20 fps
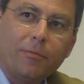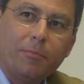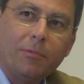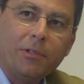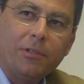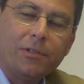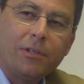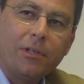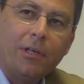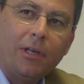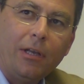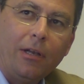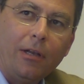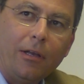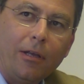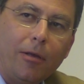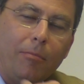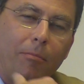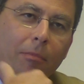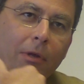been said,
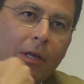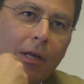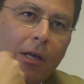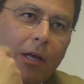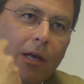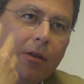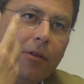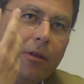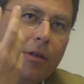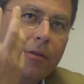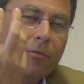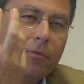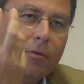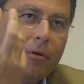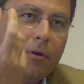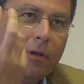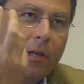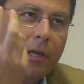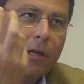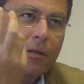and that
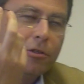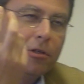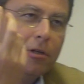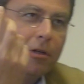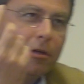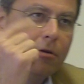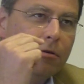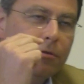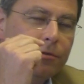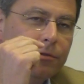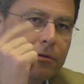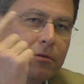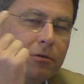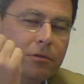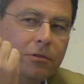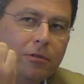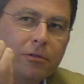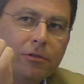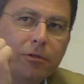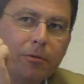thought actually goes
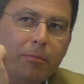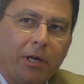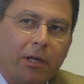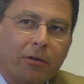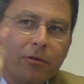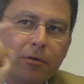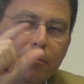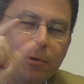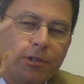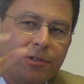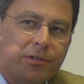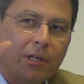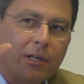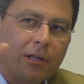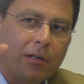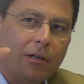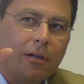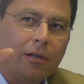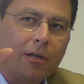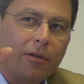also back to my
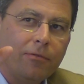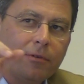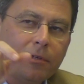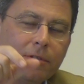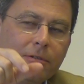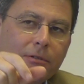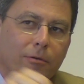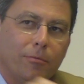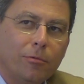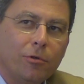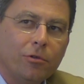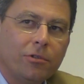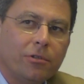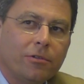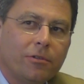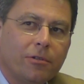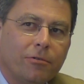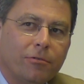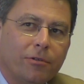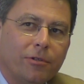second life as an
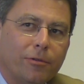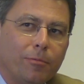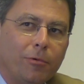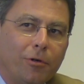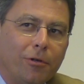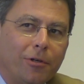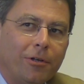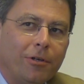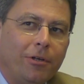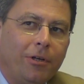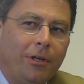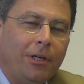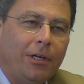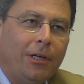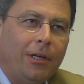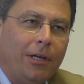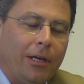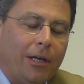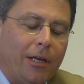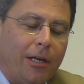emergency responder.
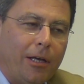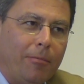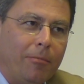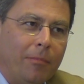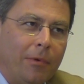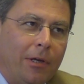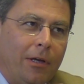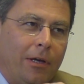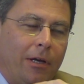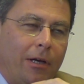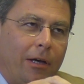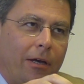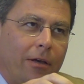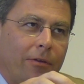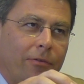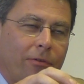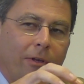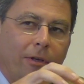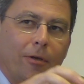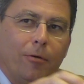I
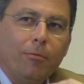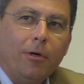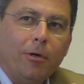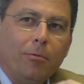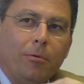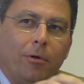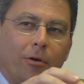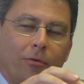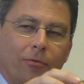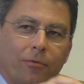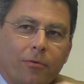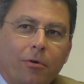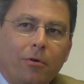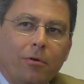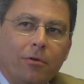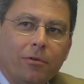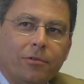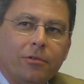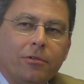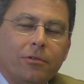think while we of
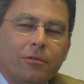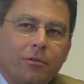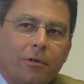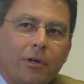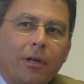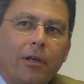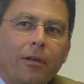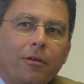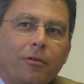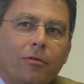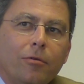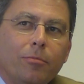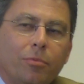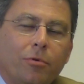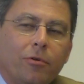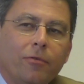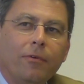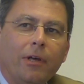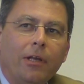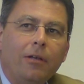course try to
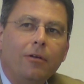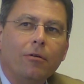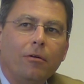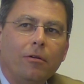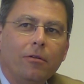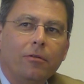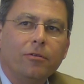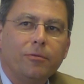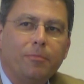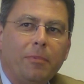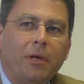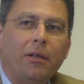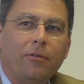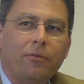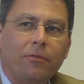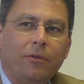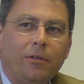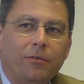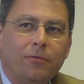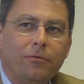prevent all those bad
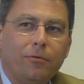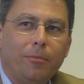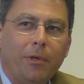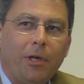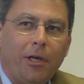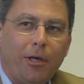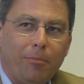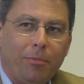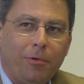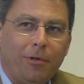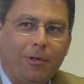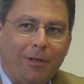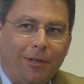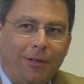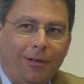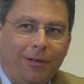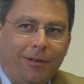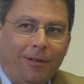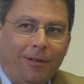things from happening,